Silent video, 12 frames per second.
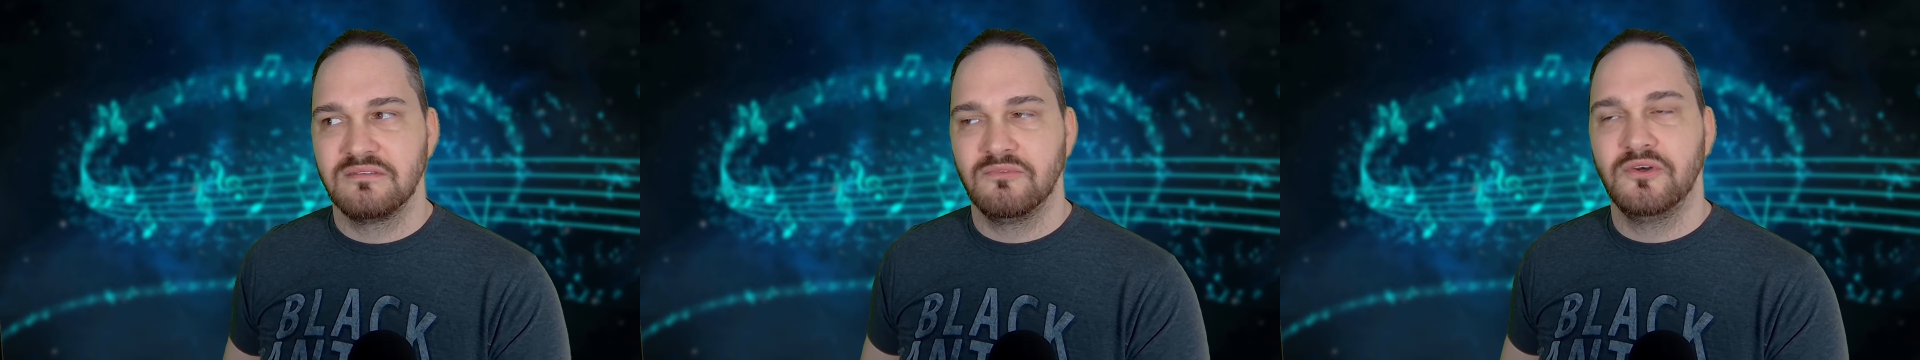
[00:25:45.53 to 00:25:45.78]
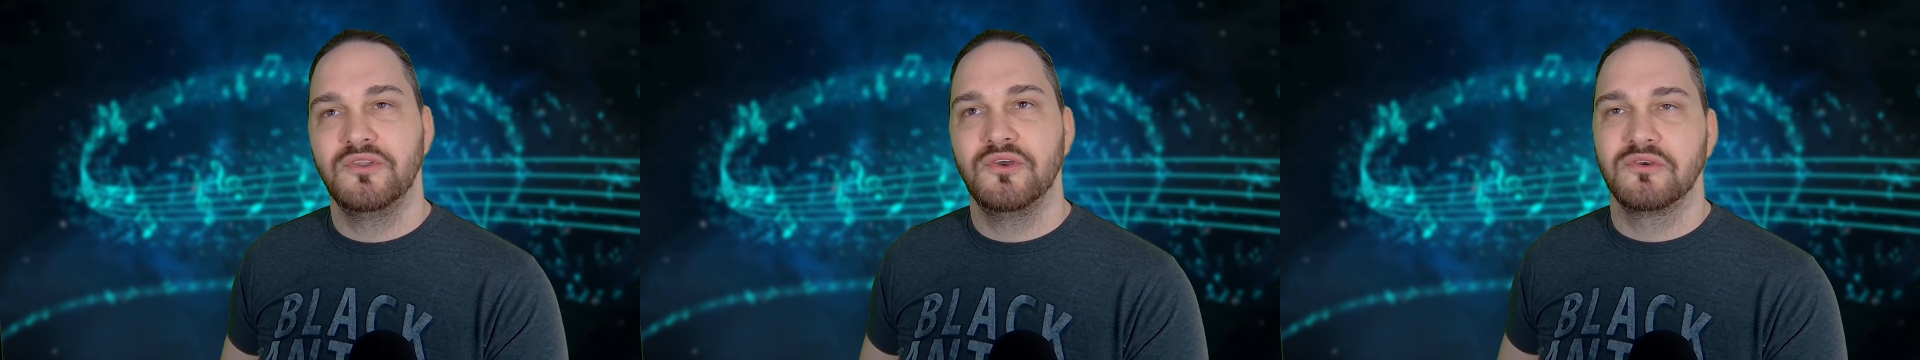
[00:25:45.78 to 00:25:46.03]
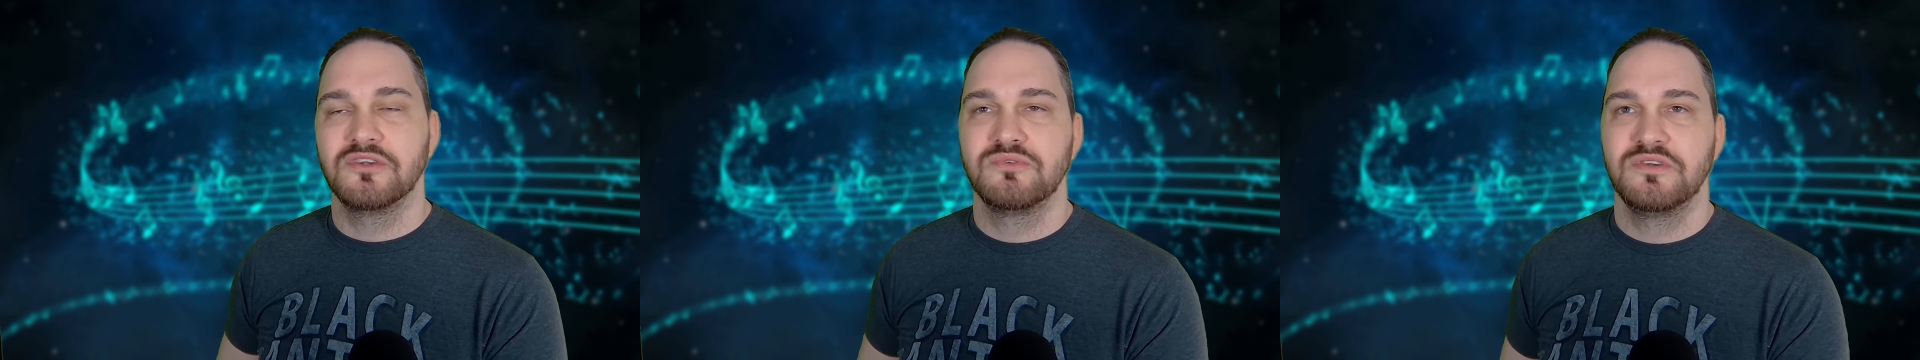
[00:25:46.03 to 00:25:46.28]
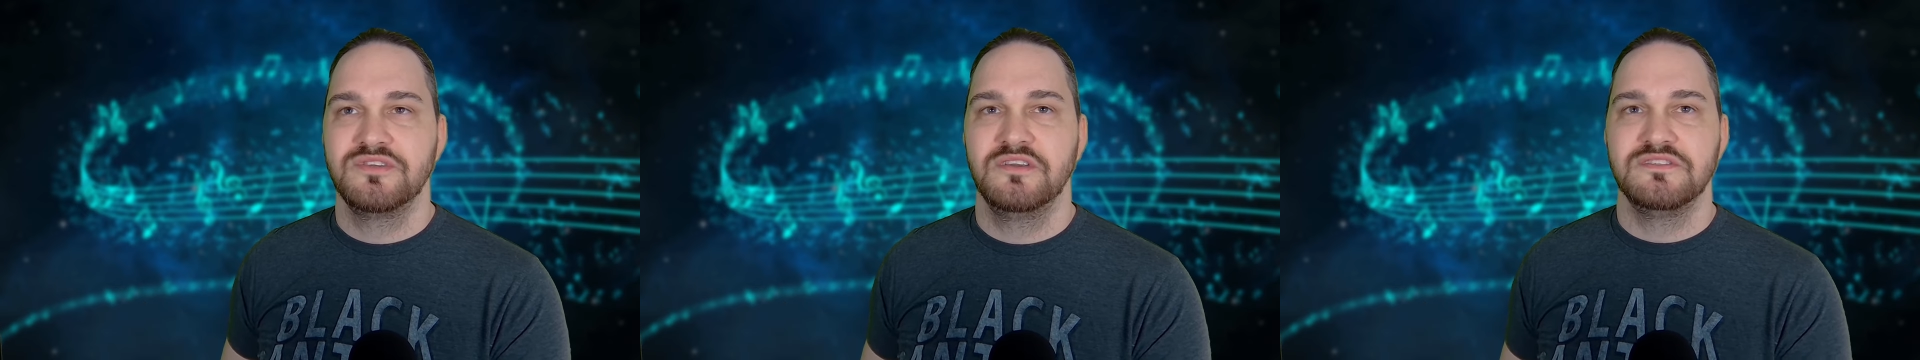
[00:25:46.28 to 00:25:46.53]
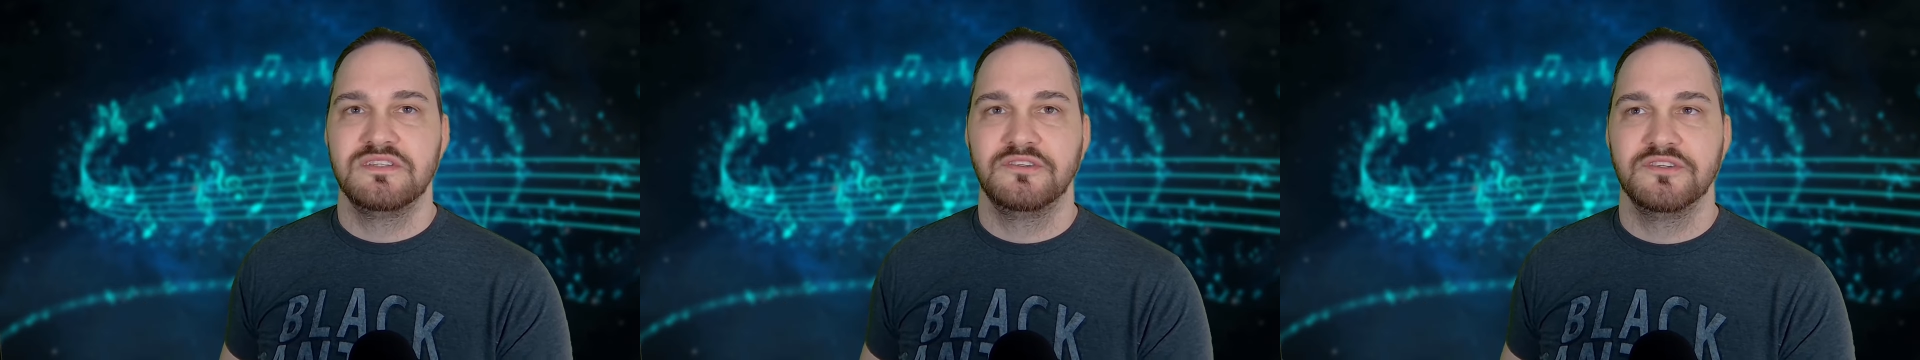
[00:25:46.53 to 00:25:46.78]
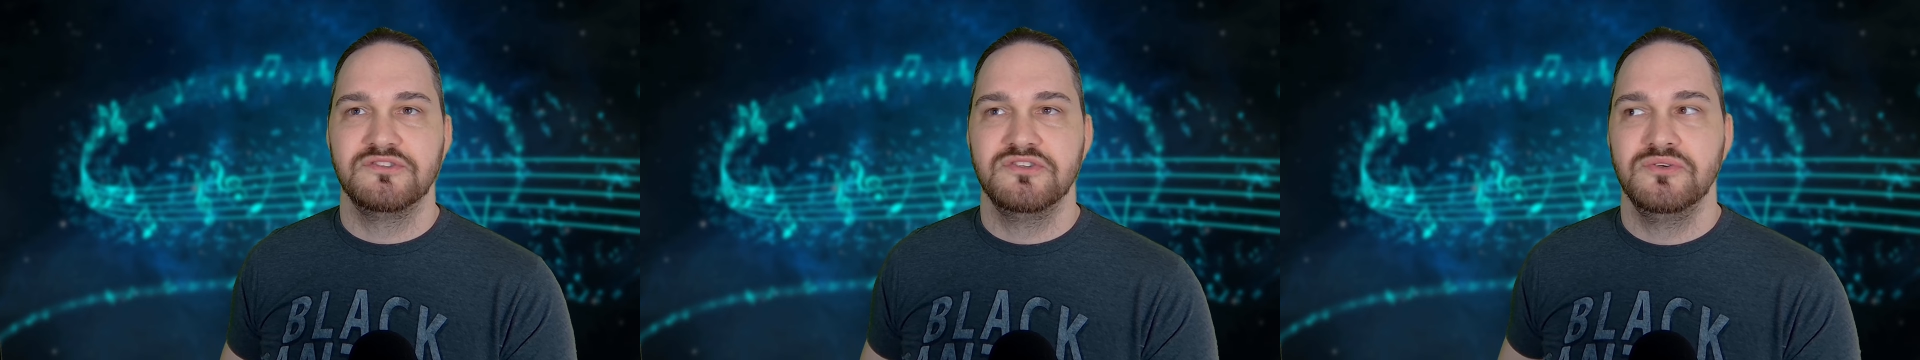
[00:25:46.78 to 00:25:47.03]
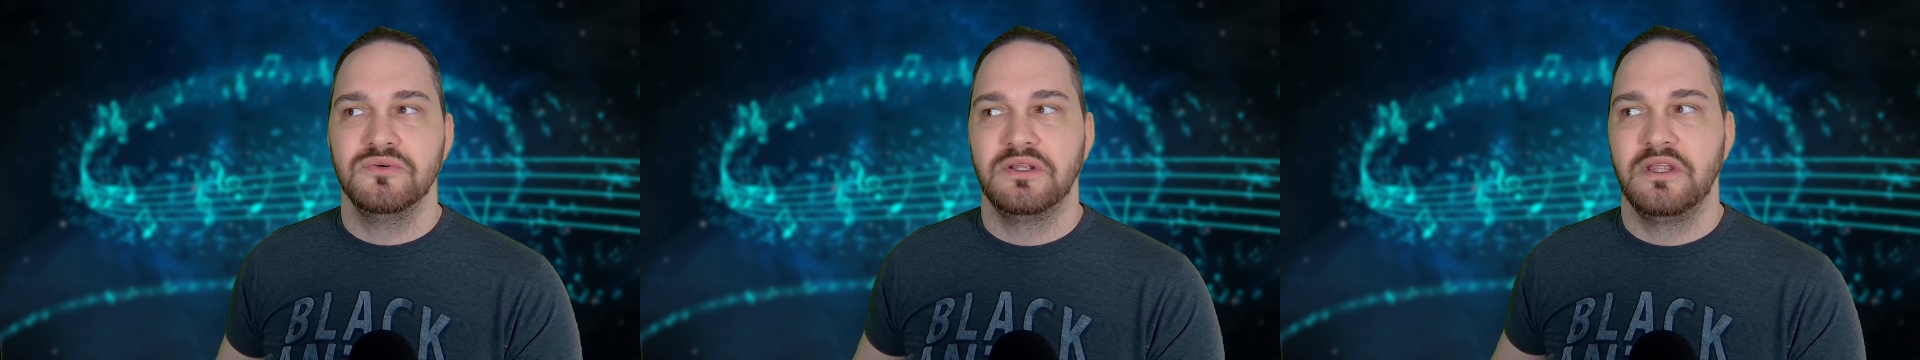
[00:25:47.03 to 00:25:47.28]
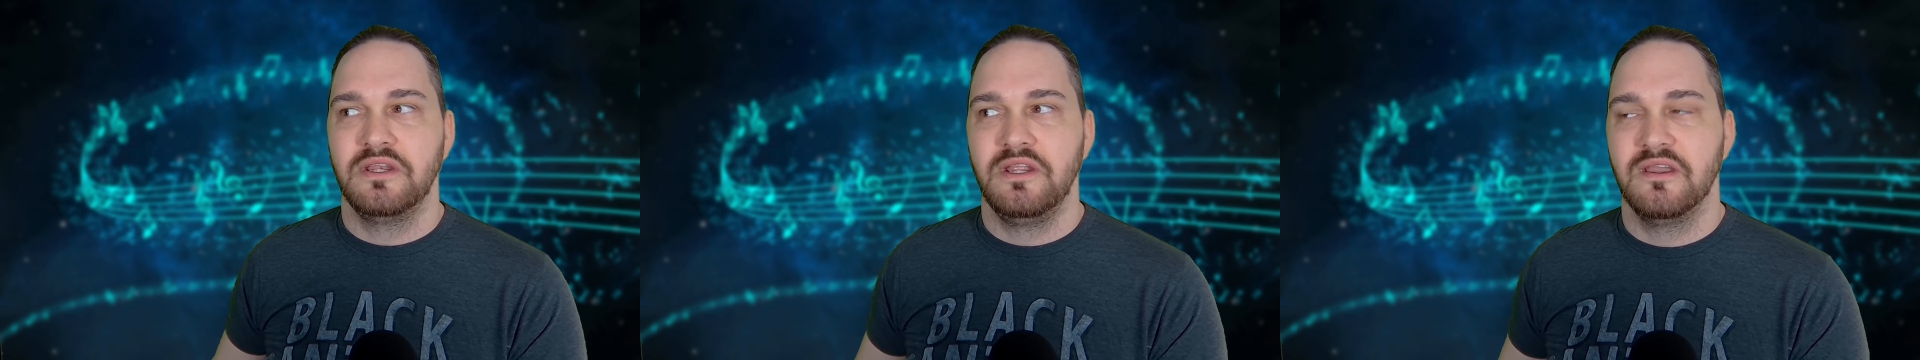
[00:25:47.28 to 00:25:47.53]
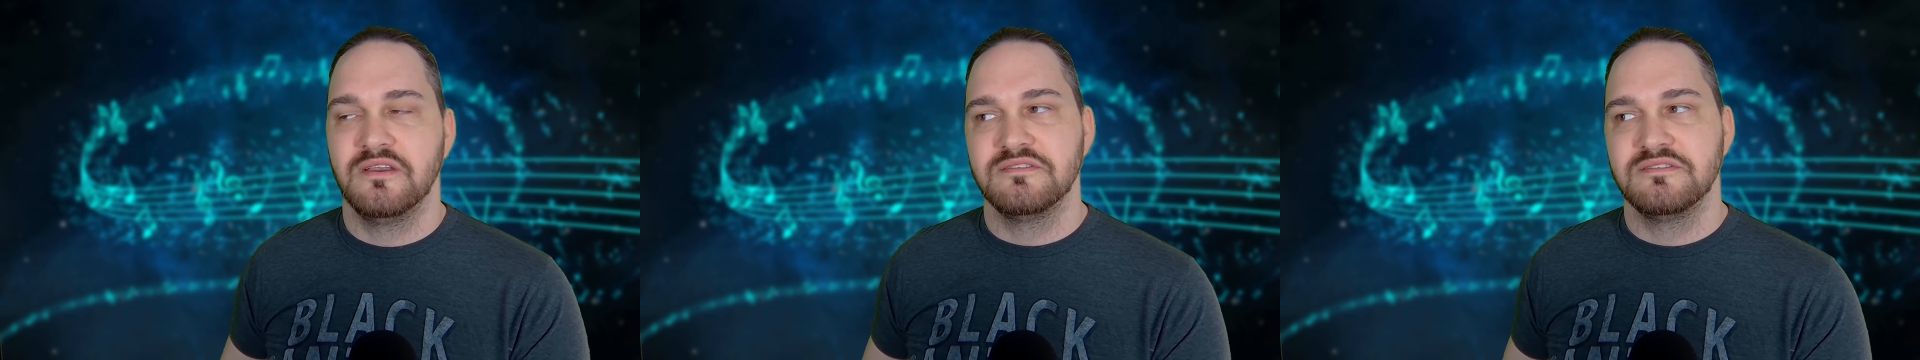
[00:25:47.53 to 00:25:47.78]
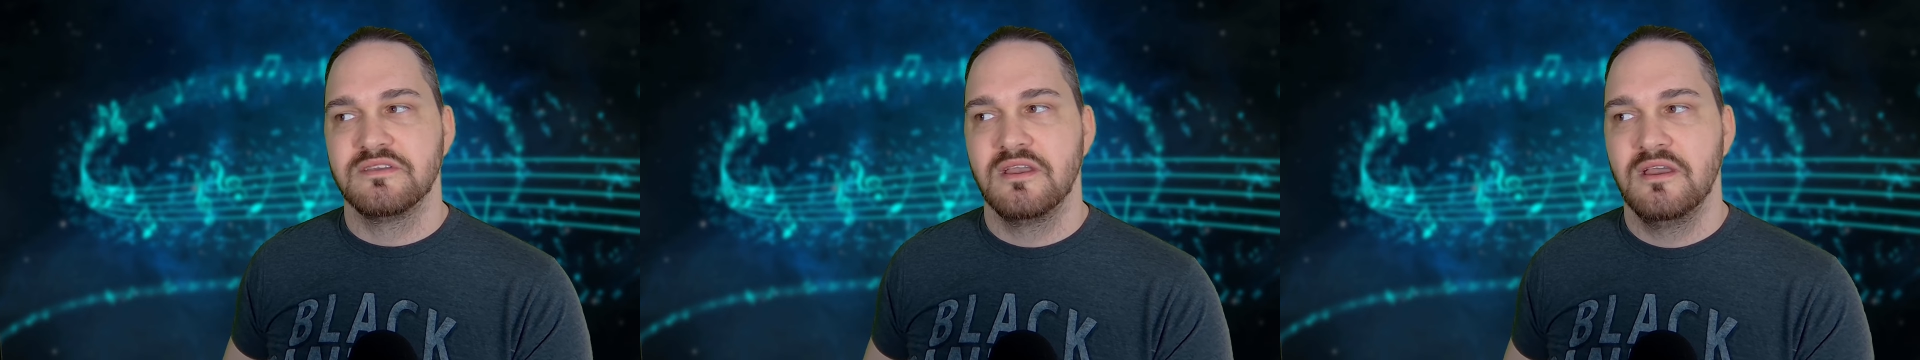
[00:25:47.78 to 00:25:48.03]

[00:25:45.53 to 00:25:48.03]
Well, no, because we also had Zelda 2 on NES.